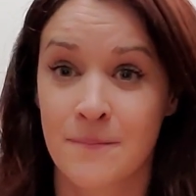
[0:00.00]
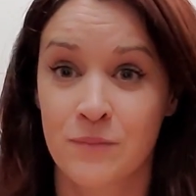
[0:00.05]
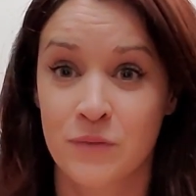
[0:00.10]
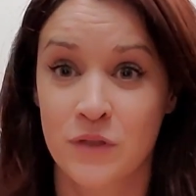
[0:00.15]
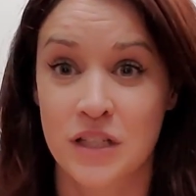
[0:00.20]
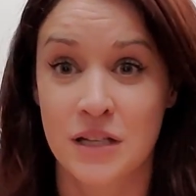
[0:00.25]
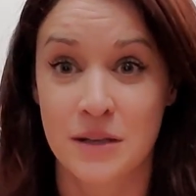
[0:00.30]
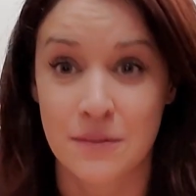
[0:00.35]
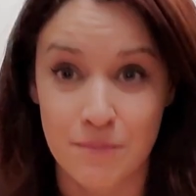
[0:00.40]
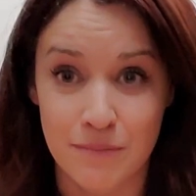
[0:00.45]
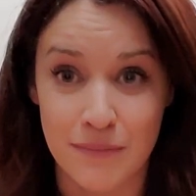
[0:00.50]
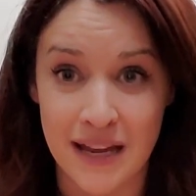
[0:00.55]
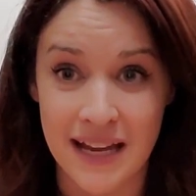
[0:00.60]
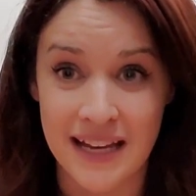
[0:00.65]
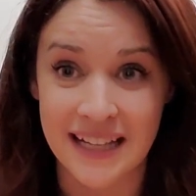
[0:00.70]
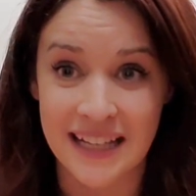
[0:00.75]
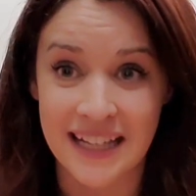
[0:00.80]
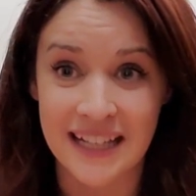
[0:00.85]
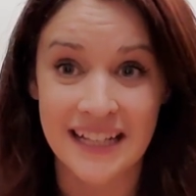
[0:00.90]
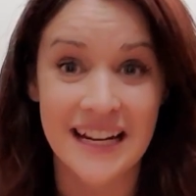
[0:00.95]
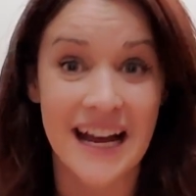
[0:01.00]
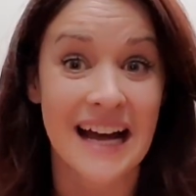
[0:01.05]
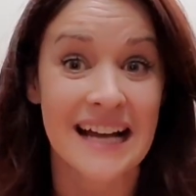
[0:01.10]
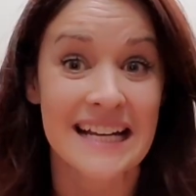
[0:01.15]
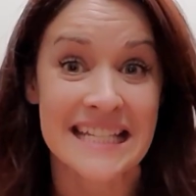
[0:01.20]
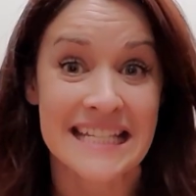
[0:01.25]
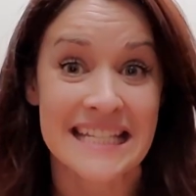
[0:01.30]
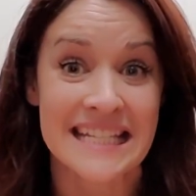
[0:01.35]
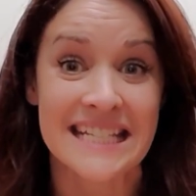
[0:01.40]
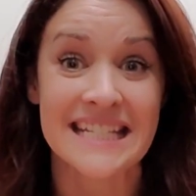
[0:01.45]
to making a
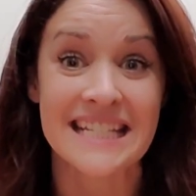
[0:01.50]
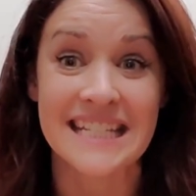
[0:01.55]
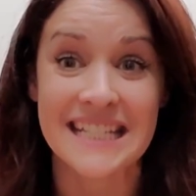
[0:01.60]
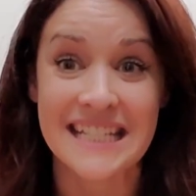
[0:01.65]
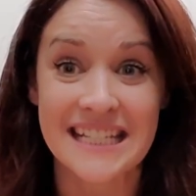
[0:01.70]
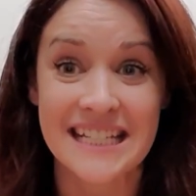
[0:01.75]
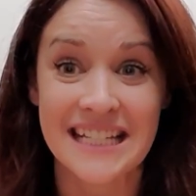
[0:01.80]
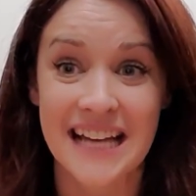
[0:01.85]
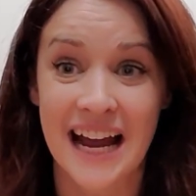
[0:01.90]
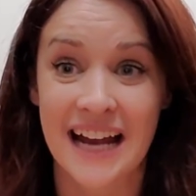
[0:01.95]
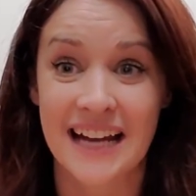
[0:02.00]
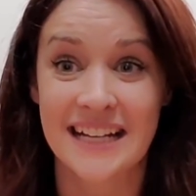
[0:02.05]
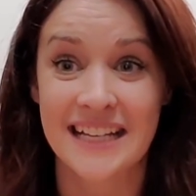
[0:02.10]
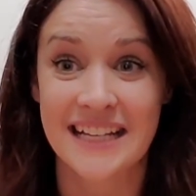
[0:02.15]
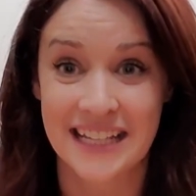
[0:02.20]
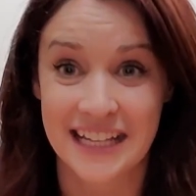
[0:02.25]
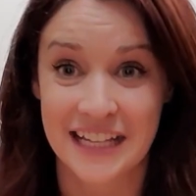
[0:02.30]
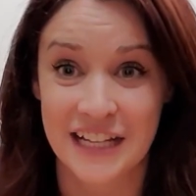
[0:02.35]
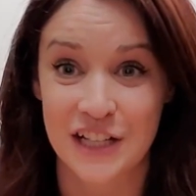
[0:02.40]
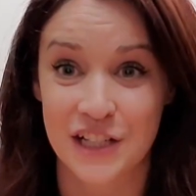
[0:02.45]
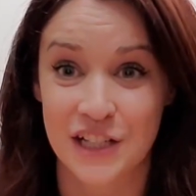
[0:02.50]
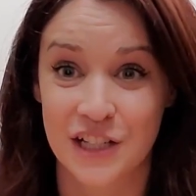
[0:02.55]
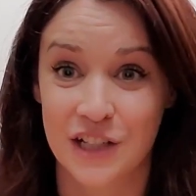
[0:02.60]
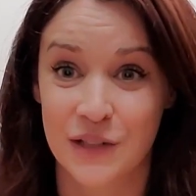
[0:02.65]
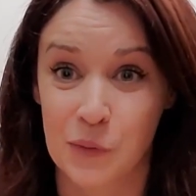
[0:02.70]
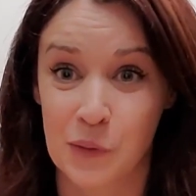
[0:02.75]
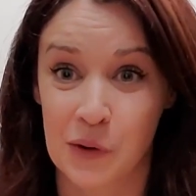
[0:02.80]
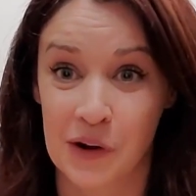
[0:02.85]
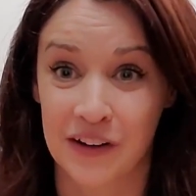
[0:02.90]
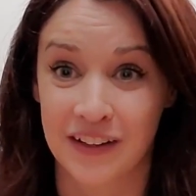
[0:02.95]
teeny tiny kitchen
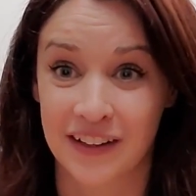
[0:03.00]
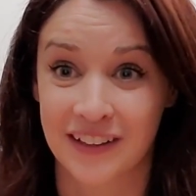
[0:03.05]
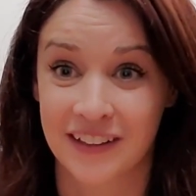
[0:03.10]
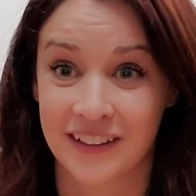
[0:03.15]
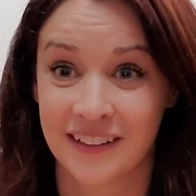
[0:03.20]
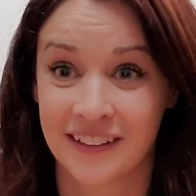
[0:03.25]
work.